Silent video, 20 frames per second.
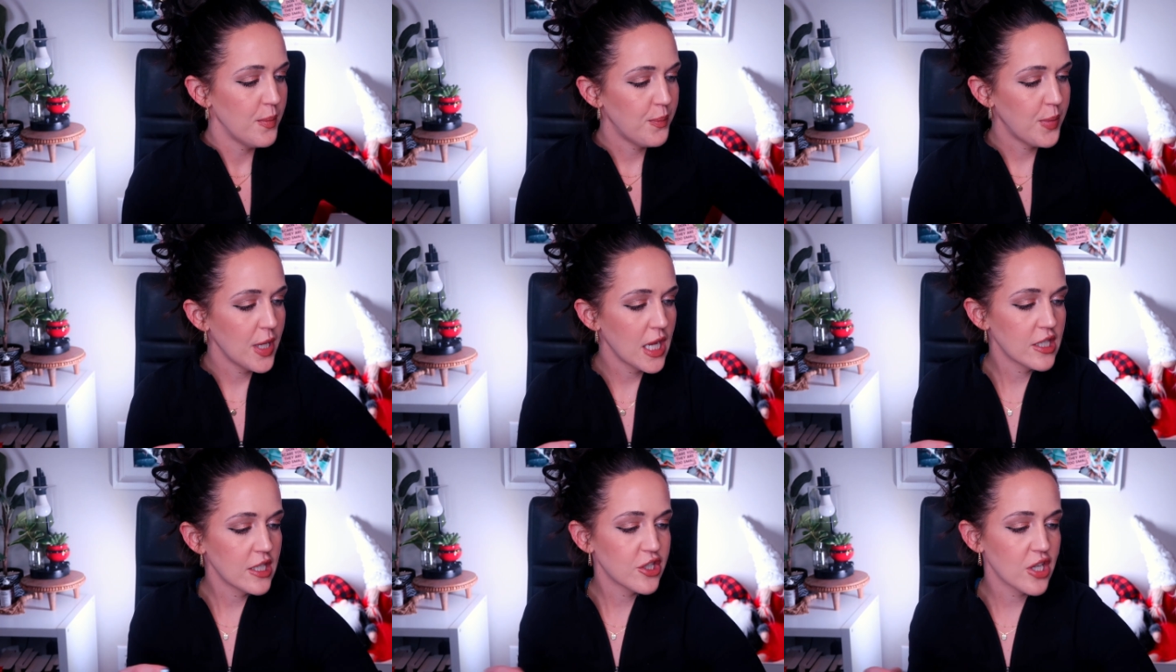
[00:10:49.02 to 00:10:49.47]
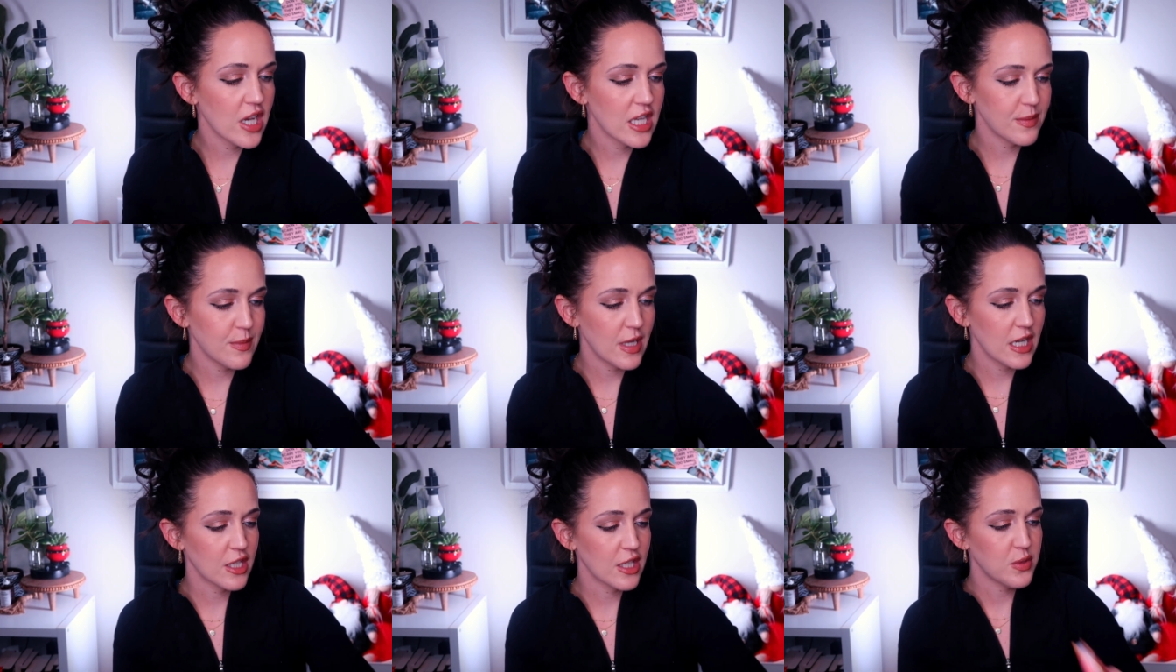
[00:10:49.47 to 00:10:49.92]
BH
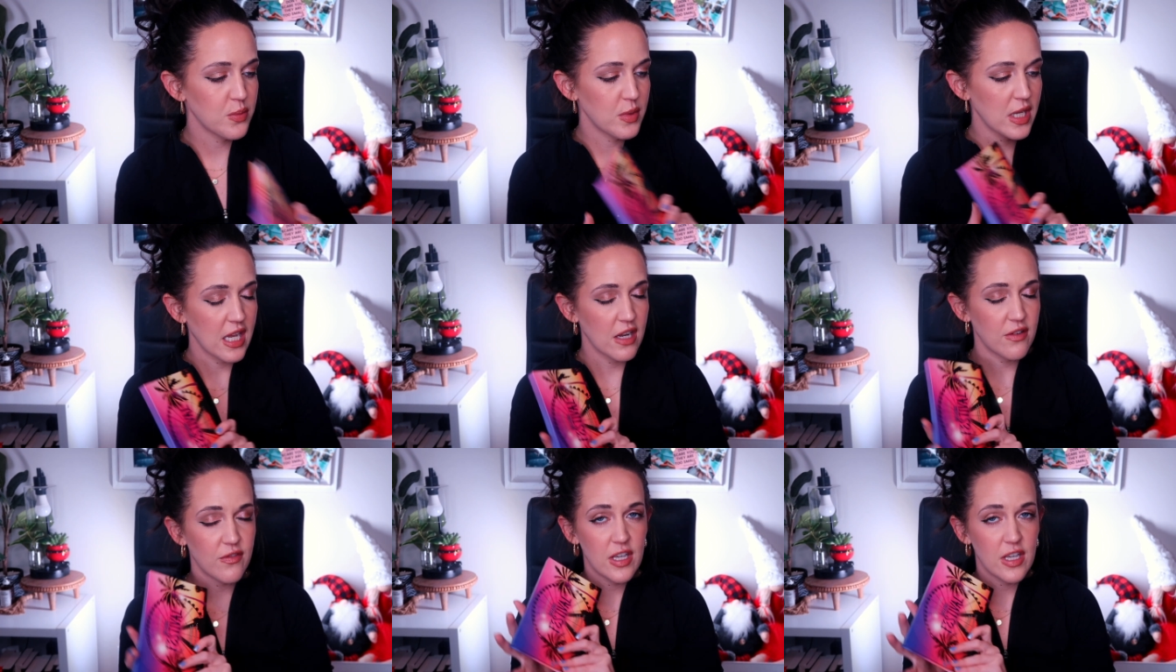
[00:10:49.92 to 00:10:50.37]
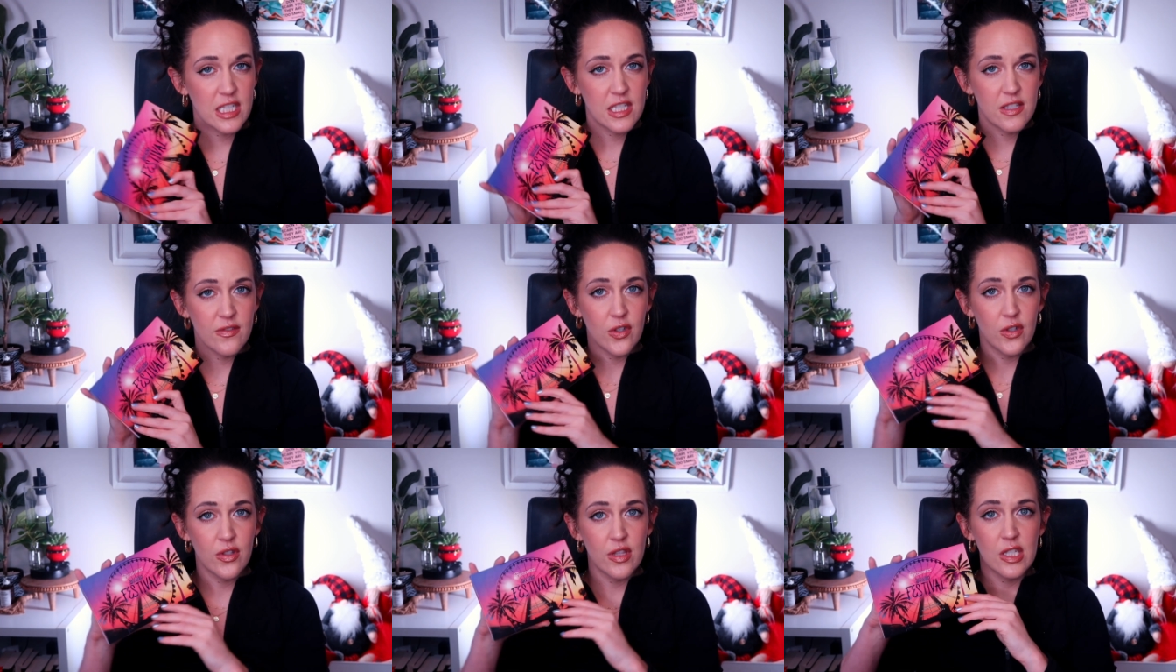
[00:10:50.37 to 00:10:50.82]
Cosmetics Weekend
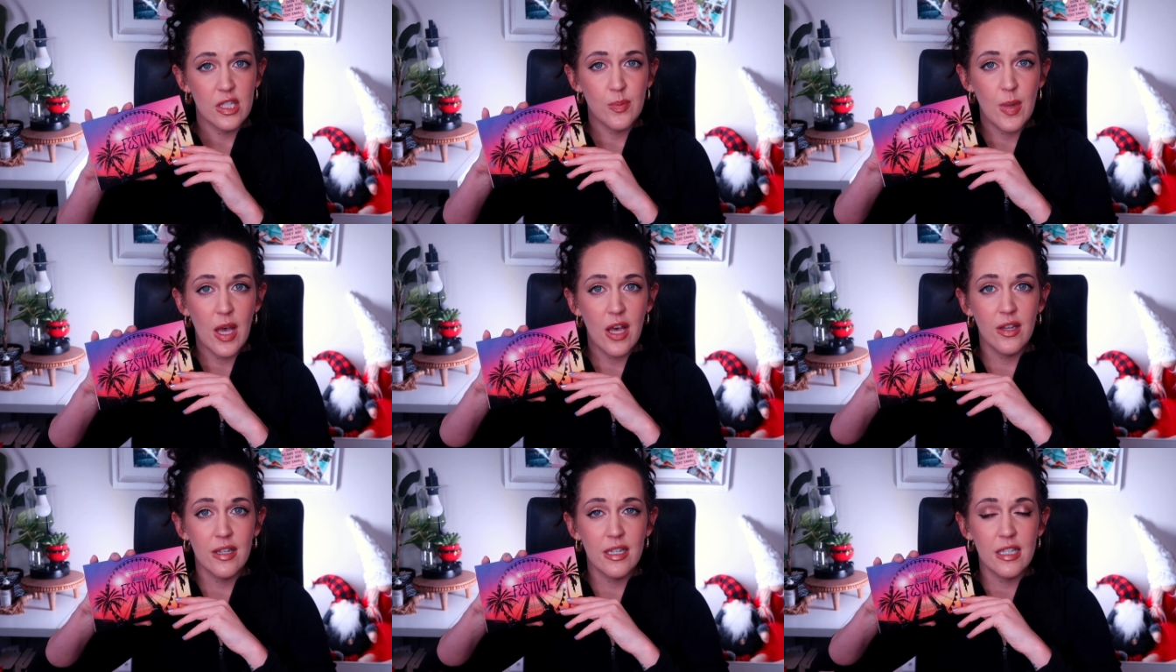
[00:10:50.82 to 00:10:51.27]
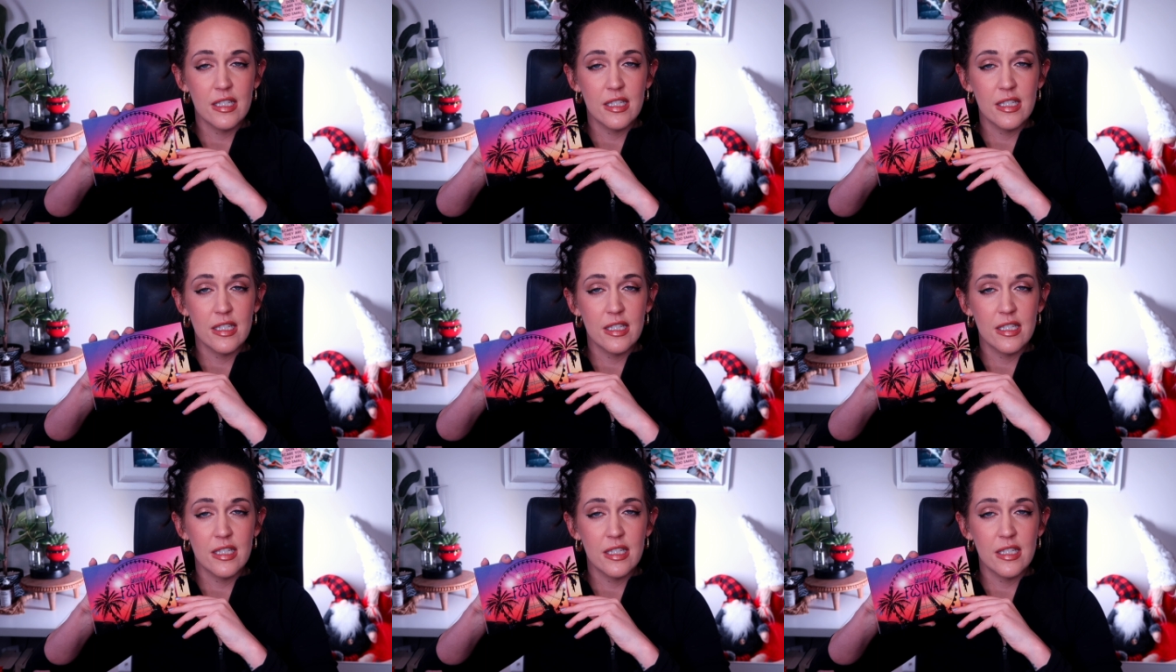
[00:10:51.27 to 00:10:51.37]
Festival. This palette